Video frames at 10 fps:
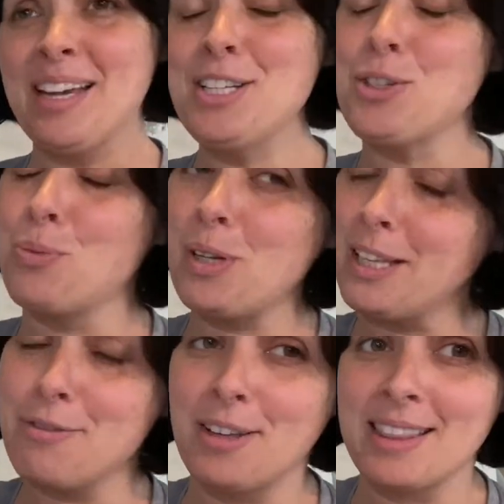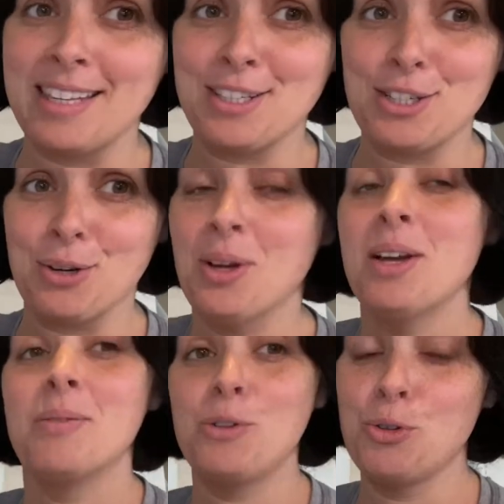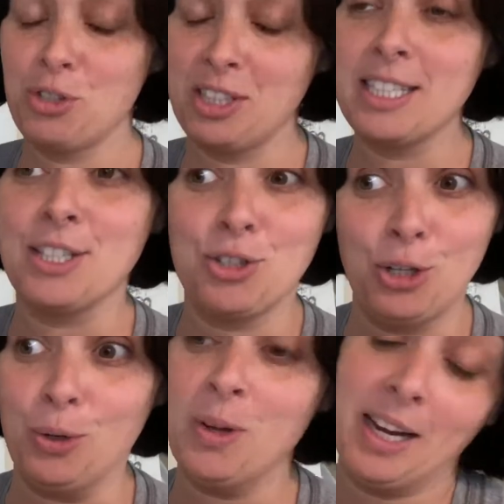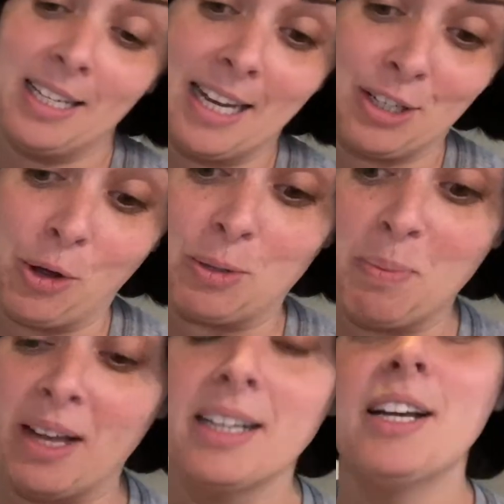It's a really fun thing to do. You should listen to, and I take notes, but